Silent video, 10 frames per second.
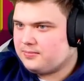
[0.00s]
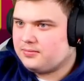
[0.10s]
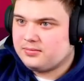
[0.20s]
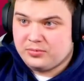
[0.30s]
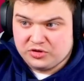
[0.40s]

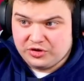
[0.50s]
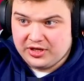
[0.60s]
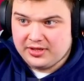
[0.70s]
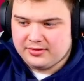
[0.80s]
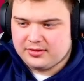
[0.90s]
Plus three.
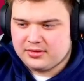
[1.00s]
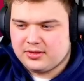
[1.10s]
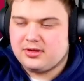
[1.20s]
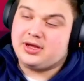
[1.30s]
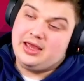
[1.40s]

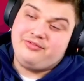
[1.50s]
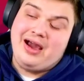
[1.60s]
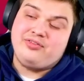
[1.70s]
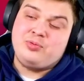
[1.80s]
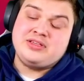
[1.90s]
Okay,
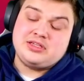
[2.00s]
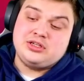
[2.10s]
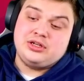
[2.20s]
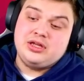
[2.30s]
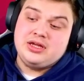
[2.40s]
five spins is
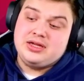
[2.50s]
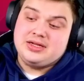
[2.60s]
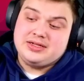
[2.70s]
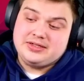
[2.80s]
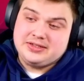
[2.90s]
good.
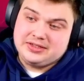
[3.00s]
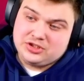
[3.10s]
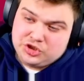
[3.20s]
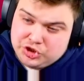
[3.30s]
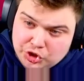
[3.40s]

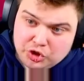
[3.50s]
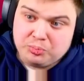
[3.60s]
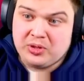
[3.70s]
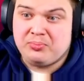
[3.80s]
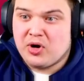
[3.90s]
Should
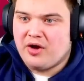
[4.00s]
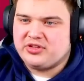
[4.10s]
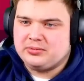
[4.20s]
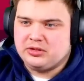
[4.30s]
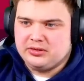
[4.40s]
be
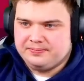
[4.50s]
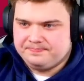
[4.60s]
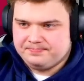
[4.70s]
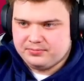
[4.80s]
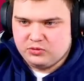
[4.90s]
profitable.
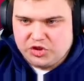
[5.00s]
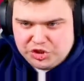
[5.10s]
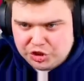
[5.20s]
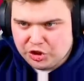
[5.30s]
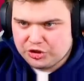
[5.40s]
We
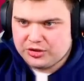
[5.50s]
should.